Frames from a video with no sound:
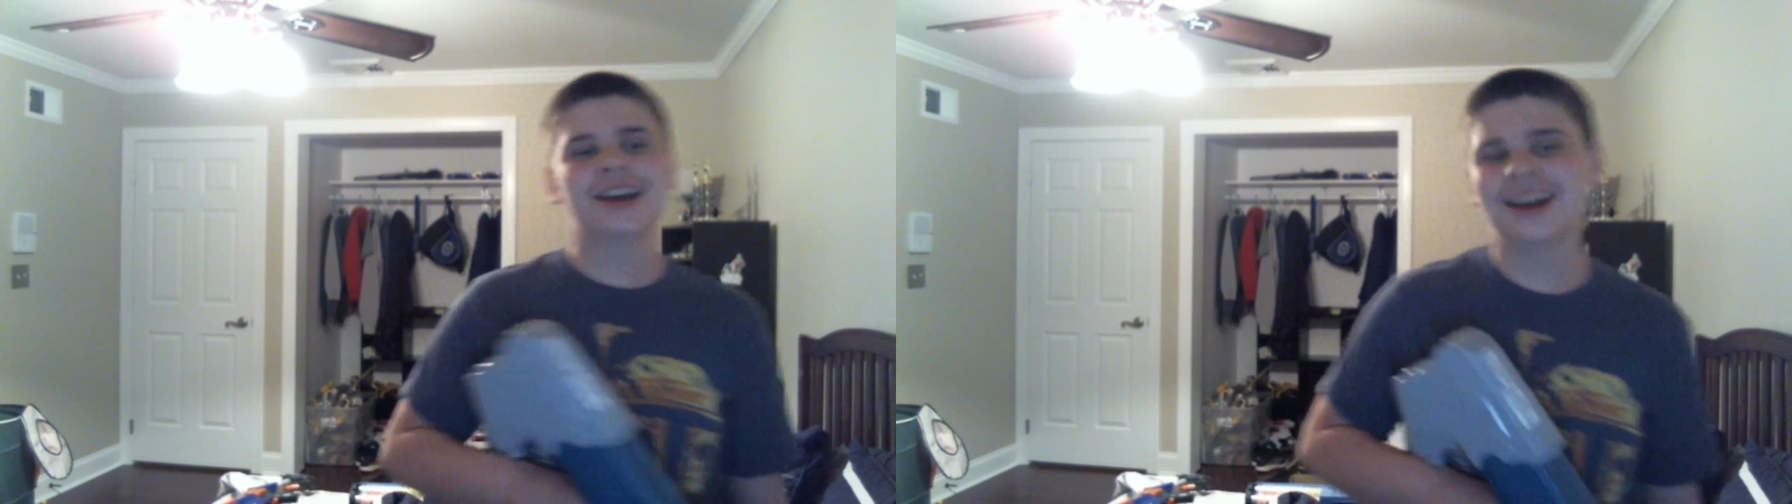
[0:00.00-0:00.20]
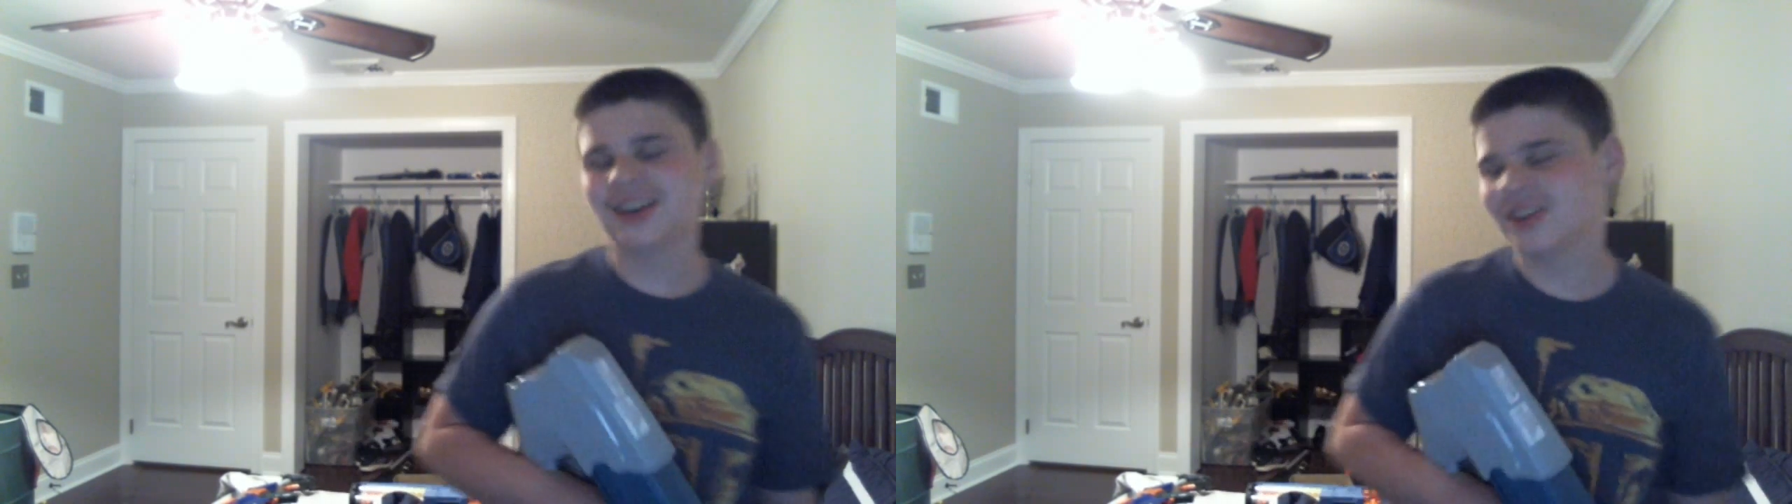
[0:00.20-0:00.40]

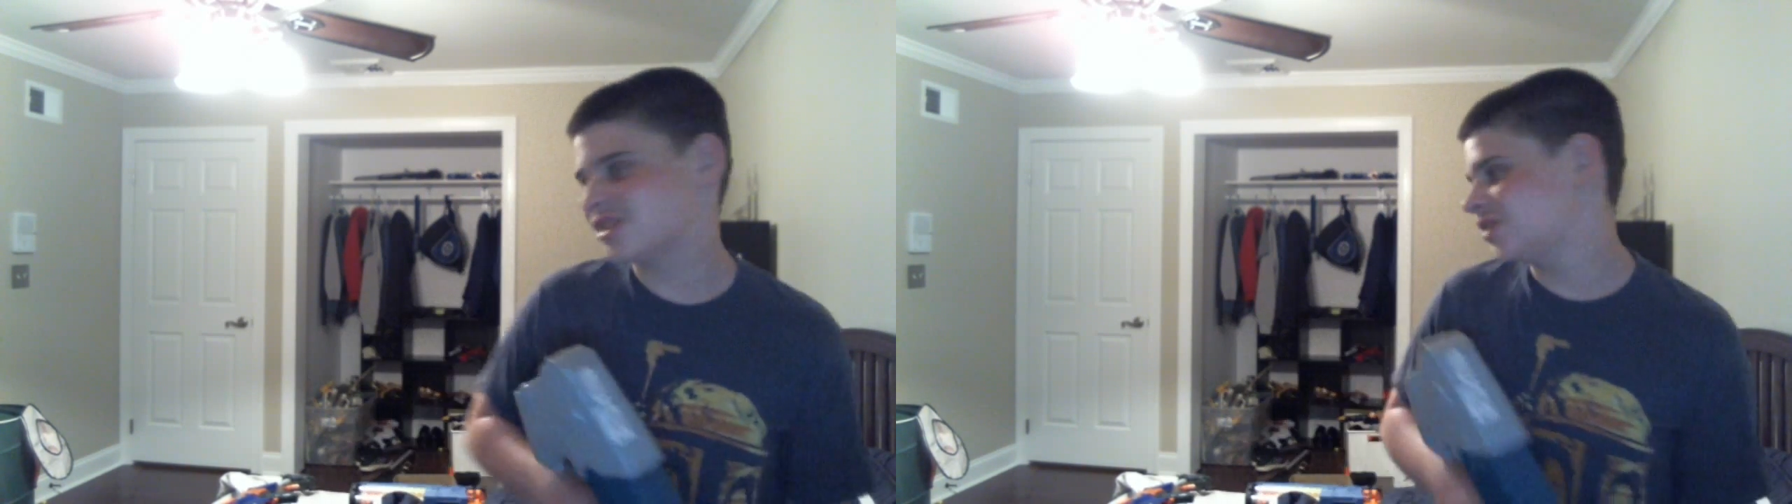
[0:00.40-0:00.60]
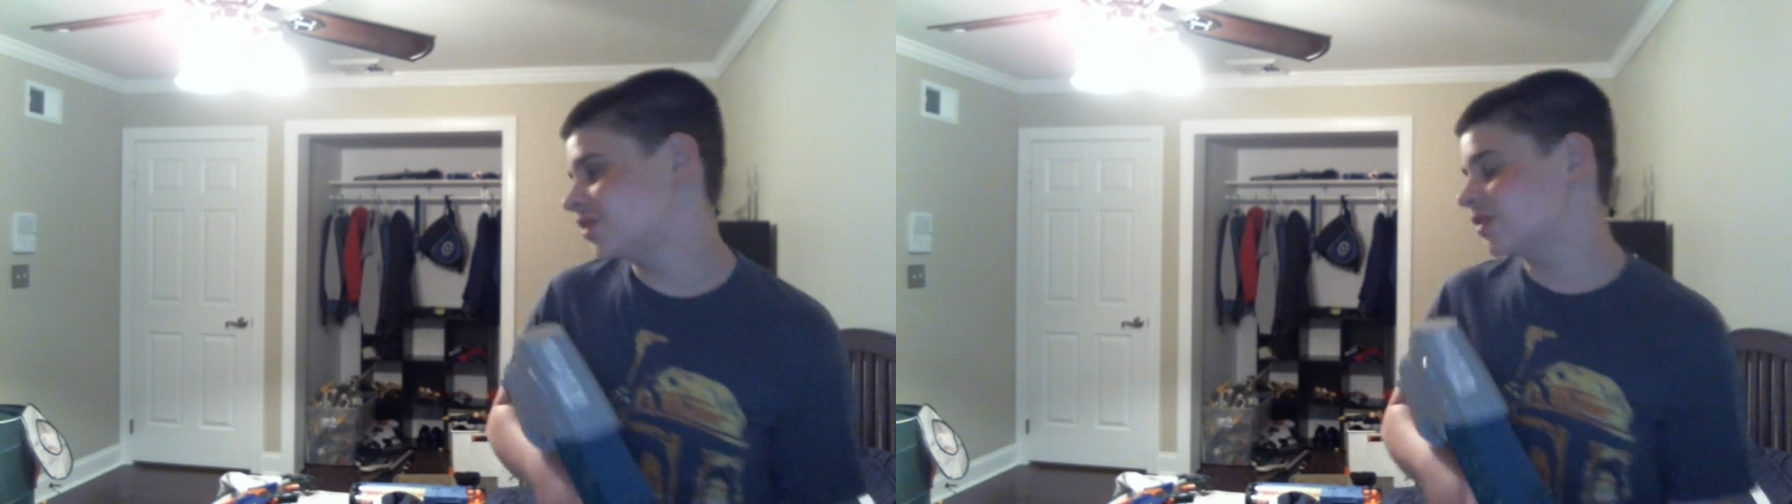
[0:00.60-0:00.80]
And
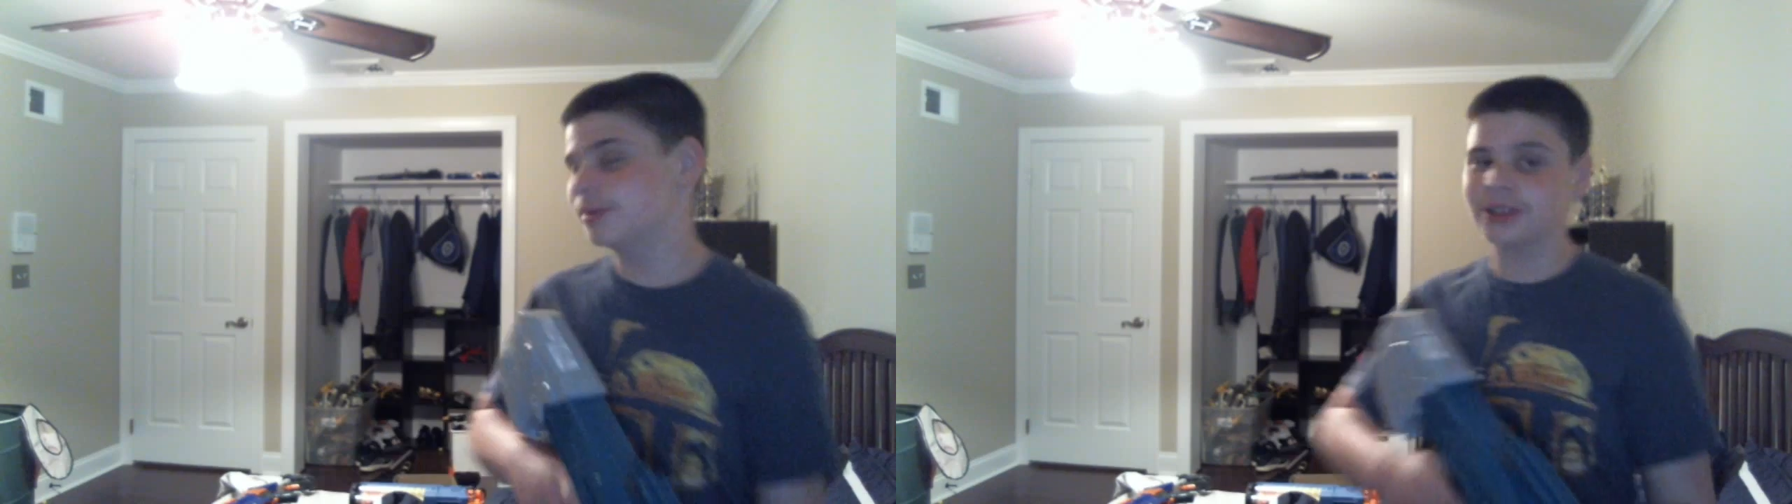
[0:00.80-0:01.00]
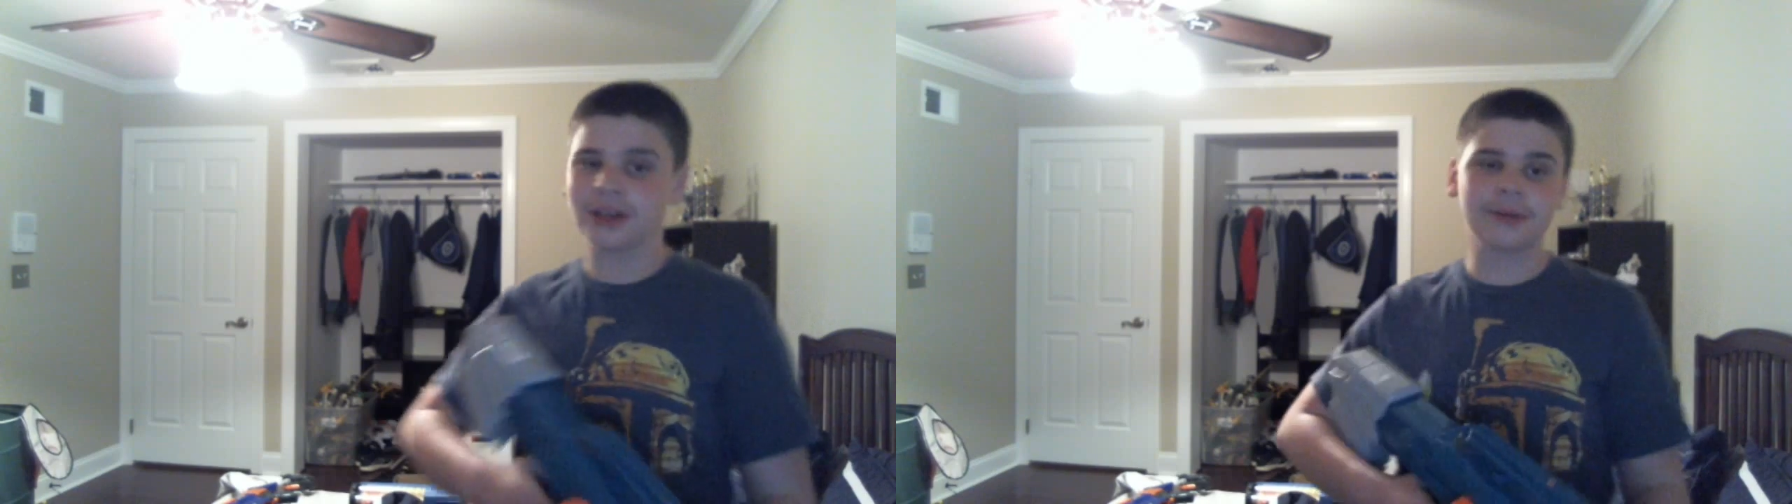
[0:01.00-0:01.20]
also, another
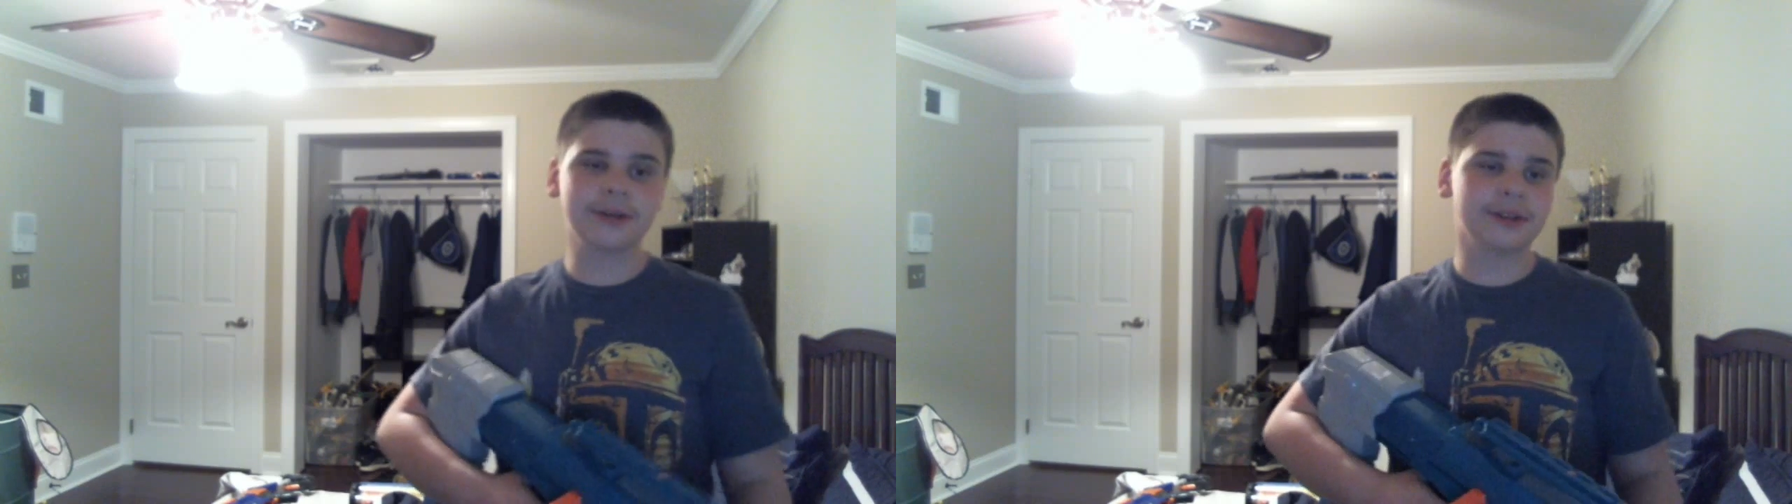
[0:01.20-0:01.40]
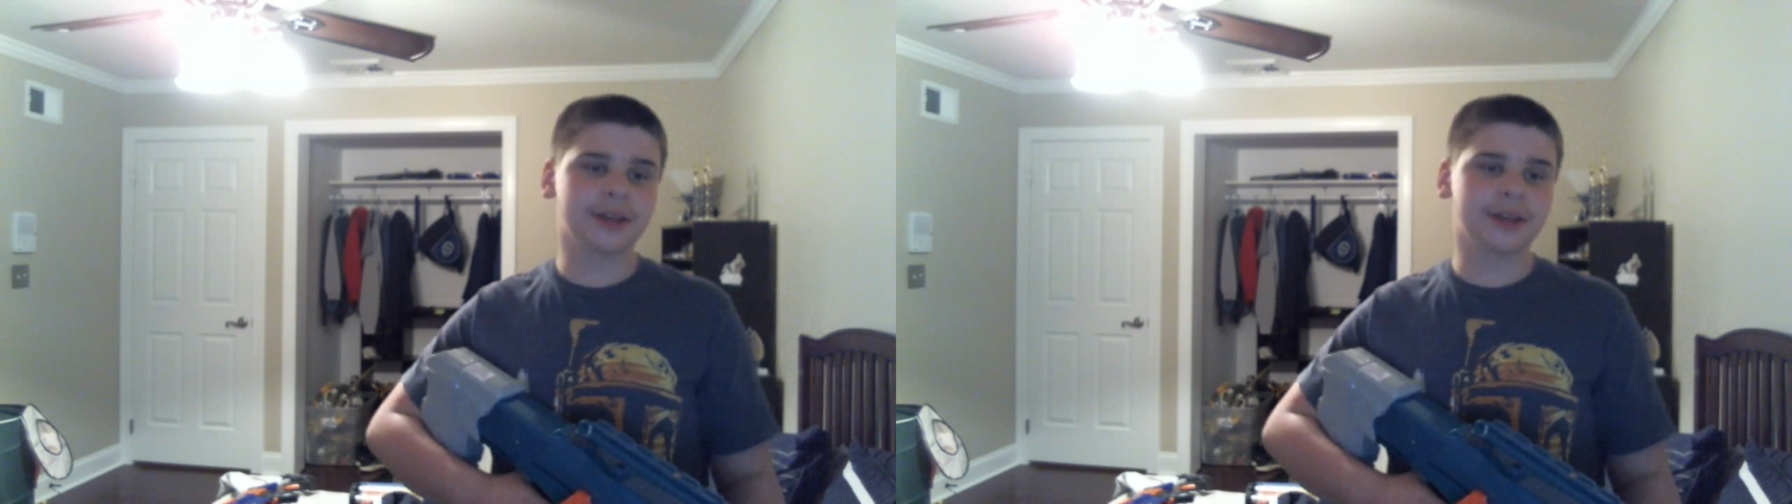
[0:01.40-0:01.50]
reason I really